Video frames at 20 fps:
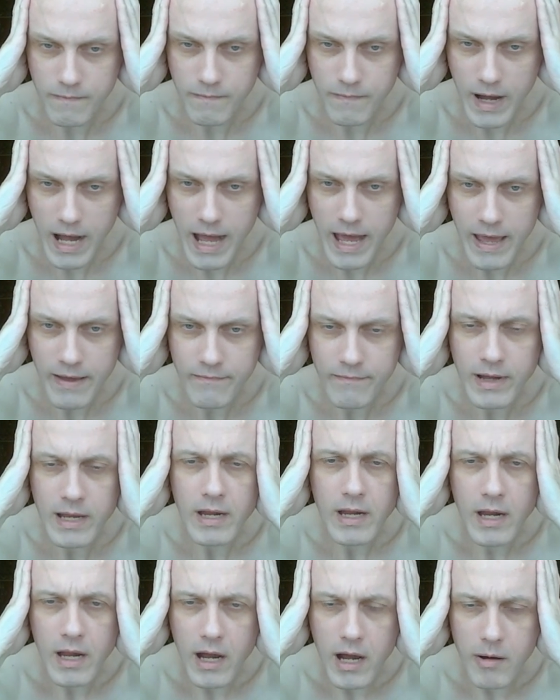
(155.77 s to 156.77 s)
5
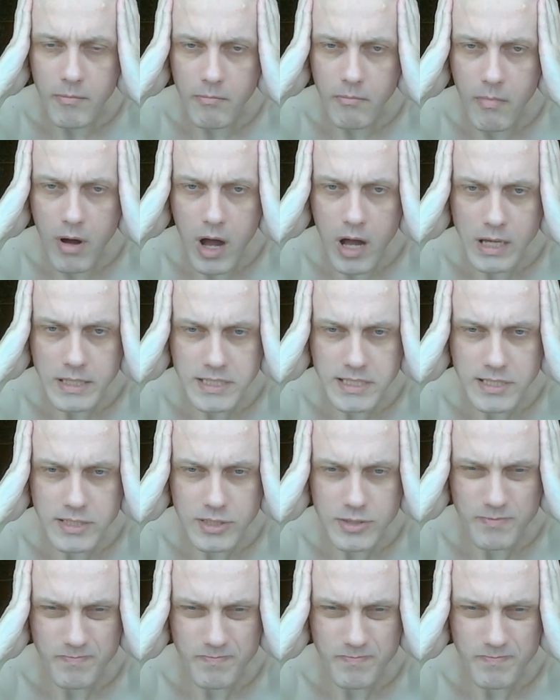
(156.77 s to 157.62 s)
most